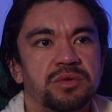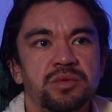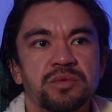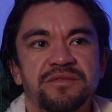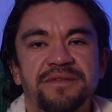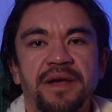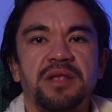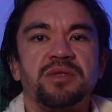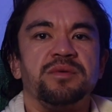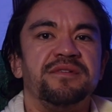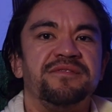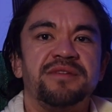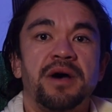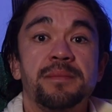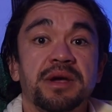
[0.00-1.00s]
to factory
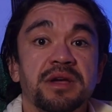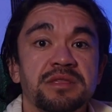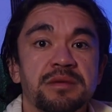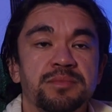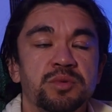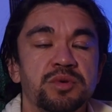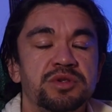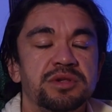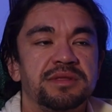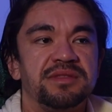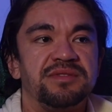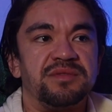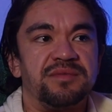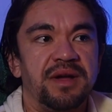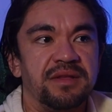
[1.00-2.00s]
farming and the bullshit
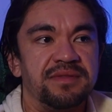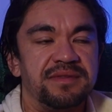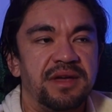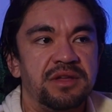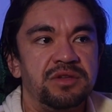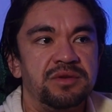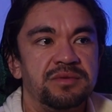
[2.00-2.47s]
that surrounds that.